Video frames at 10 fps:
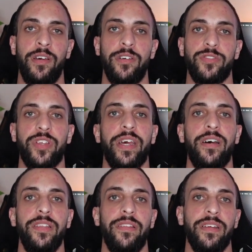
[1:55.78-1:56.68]
So
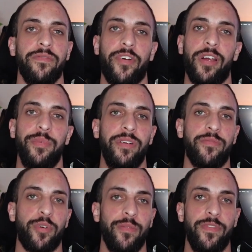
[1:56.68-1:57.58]
now in the environment
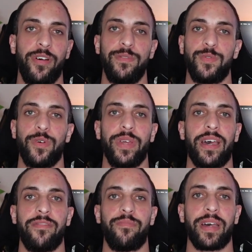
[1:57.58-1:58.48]
of prop firms where we
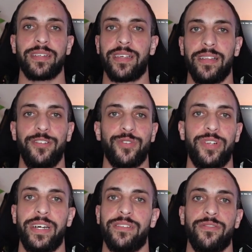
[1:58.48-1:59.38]
have max daily
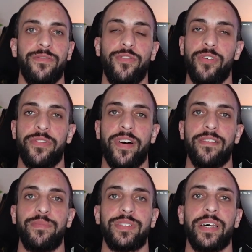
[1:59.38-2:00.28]
drawdowns of 4 to
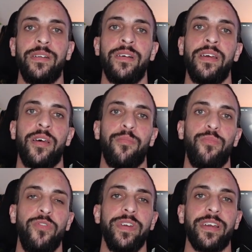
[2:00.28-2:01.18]
5%,
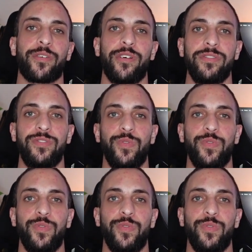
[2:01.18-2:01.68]
moving across